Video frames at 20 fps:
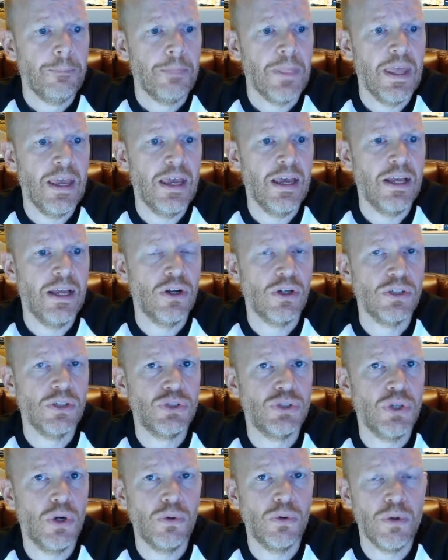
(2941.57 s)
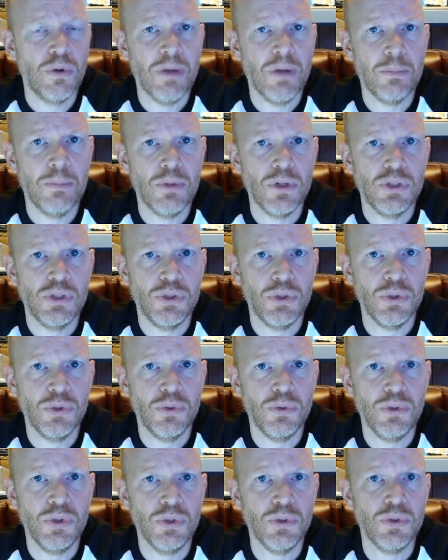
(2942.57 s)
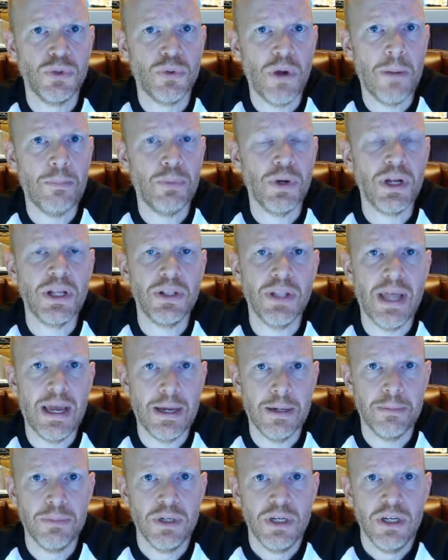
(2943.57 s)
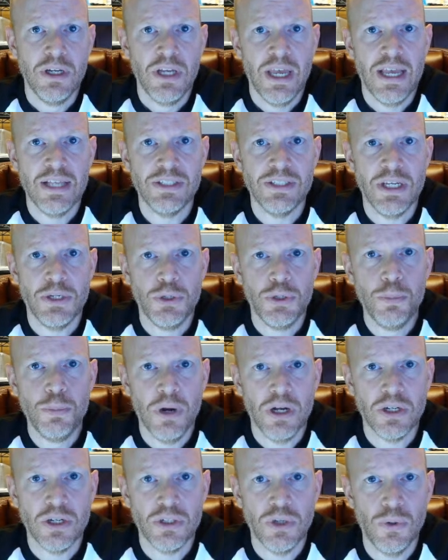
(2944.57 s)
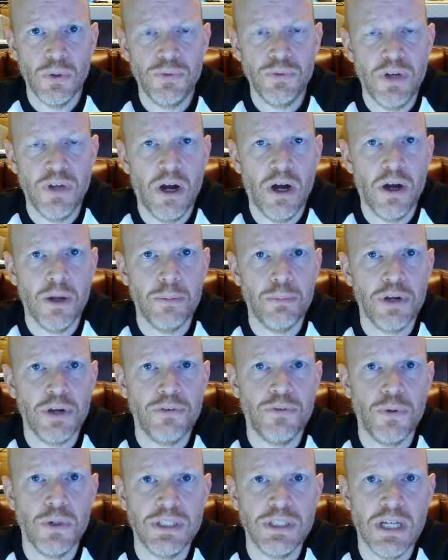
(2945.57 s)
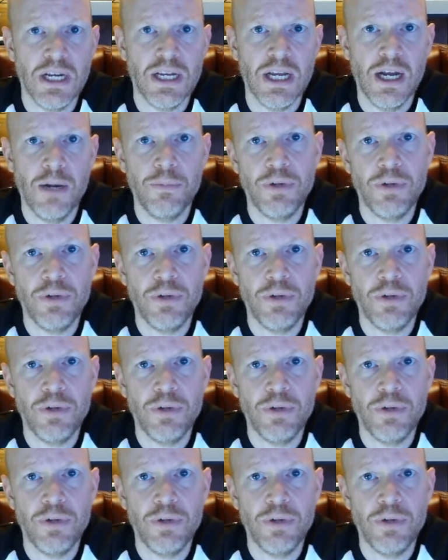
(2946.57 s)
And also remember to use Great Brick Lab as a coupon code on BrickForge.com.